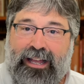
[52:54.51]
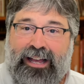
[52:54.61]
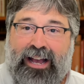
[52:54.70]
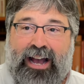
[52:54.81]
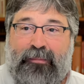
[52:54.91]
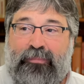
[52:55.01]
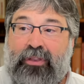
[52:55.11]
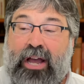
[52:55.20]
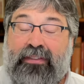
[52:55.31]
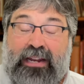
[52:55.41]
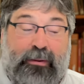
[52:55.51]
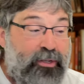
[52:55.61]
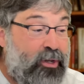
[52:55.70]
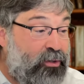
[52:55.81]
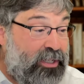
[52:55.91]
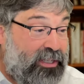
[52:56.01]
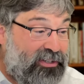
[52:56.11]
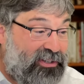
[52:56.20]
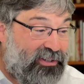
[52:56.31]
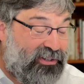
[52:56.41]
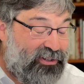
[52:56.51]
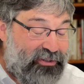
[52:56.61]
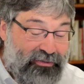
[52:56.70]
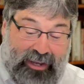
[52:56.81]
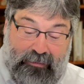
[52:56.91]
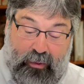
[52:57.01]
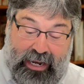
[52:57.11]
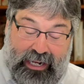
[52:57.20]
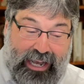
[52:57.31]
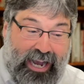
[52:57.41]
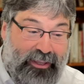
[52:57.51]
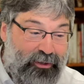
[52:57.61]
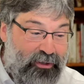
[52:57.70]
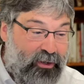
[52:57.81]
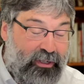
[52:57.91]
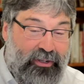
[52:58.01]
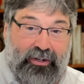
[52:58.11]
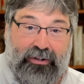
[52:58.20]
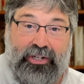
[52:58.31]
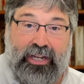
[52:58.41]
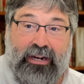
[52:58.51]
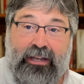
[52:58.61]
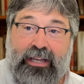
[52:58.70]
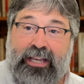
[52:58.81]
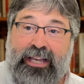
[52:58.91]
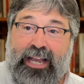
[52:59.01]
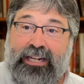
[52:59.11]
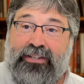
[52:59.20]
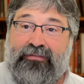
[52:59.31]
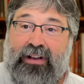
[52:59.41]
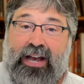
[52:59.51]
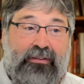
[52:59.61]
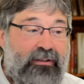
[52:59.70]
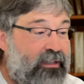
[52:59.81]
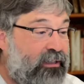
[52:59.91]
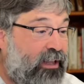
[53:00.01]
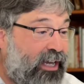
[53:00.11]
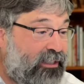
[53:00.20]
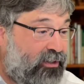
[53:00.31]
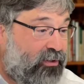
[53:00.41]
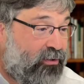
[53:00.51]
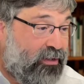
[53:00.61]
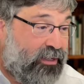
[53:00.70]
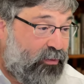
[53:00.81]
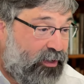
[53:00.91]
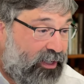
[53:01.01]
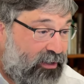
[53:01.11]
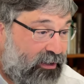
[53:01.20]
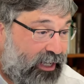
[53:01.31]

Um, not that I would go to this extreme, but we had a guy that used to go to church here, and his father locked the doors when he turned